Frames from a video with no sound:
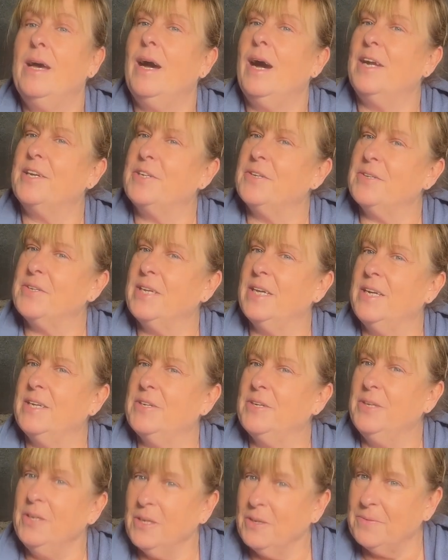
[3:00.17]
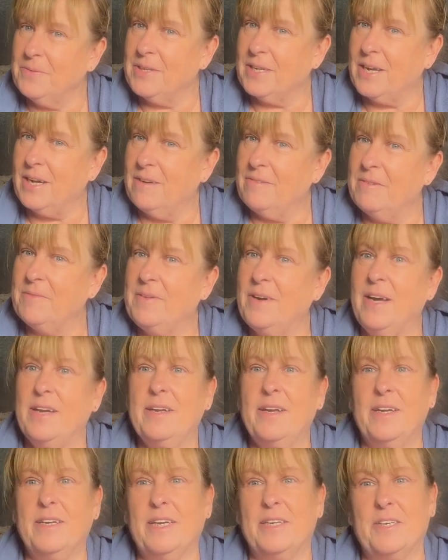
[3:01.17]
I don't say I don't love the camper,
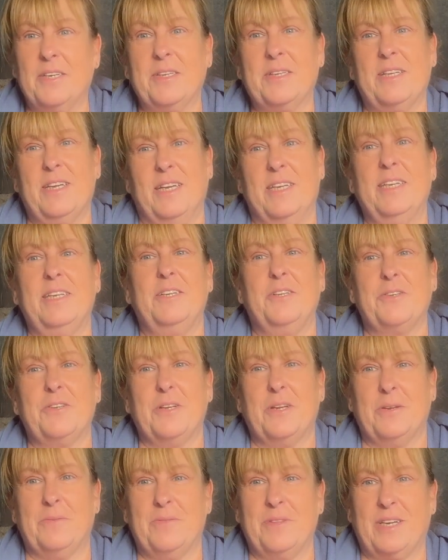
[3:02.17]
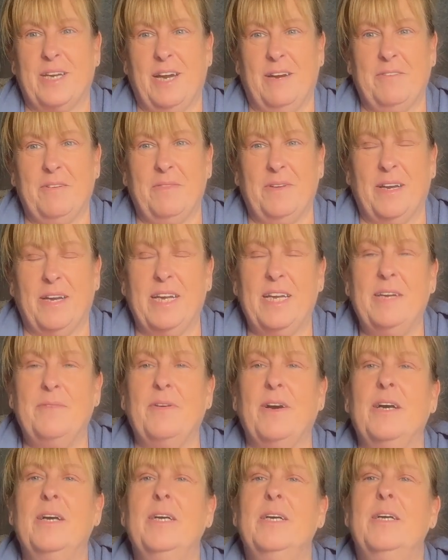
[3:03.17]
and I don't say Andy doesn't love the caravan
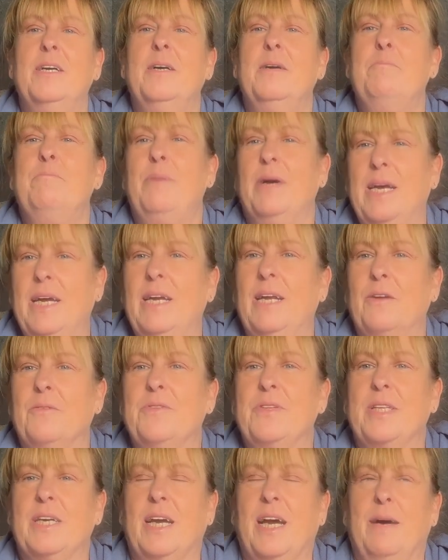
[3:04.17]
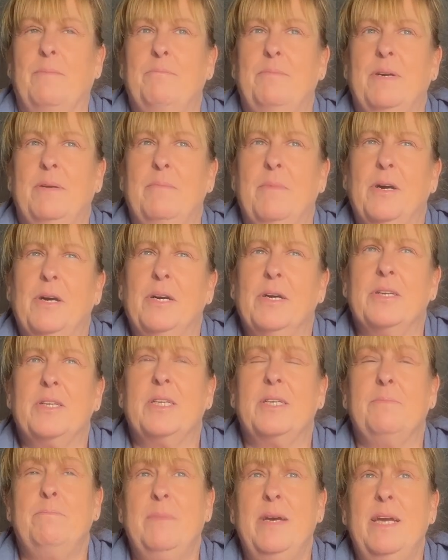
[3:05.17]
either, but he loves the camper
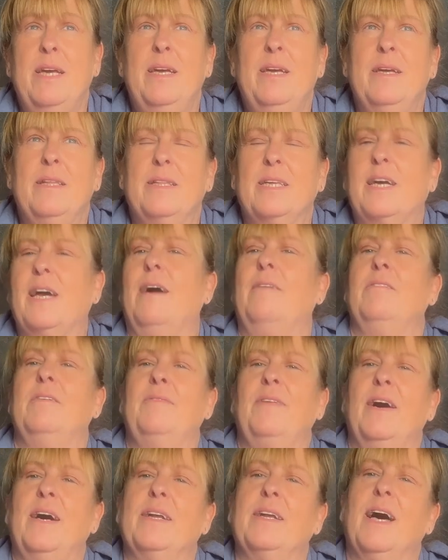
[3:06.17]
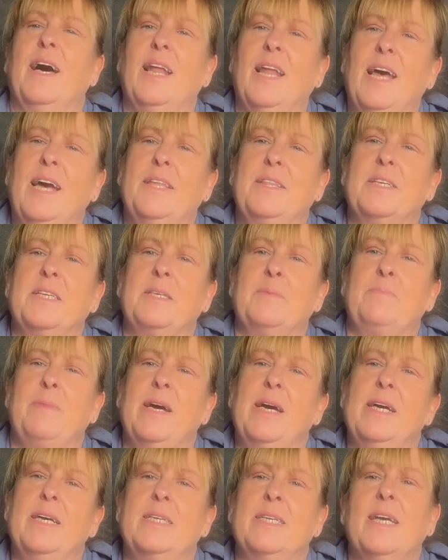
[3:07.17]
most. Me, the caravan, I like the
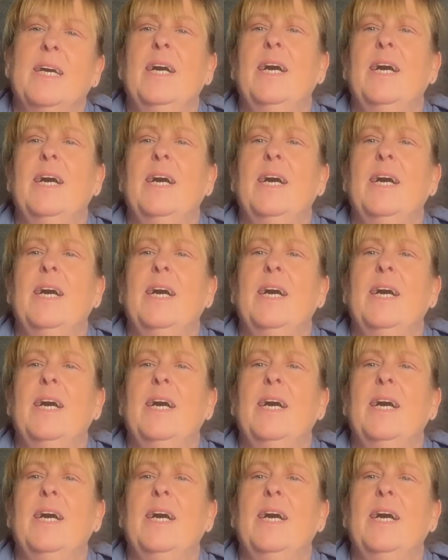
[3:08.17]
space.